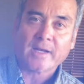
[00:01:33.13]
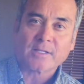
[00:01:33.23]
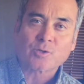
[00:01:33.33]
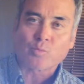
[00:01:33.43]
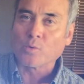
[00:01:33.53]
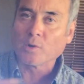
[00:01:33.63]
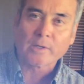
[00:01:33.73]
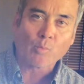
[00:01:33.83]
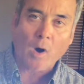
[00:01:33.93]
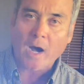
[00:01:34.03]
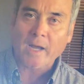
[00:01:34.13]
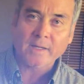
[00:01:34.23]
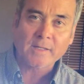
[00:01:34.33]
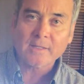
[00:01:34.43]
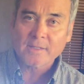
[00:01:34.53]
it's really
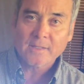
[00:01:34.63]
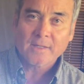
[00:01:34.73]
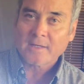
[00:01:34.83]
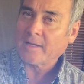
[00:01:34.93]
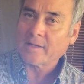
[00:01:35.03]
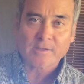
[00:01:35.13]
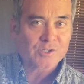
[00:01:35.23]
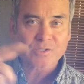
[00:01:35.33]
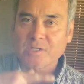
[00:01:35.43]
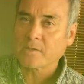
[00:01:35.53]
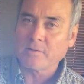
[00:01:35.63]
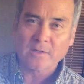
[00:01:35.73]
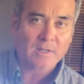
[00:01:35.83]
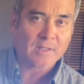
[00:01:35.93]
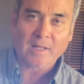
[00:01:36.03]
wide. It just
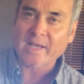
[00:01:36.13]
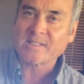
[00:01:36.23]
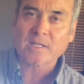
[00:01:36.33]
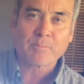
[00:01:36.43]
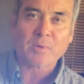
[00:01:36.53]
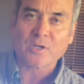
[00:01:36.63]
lights up a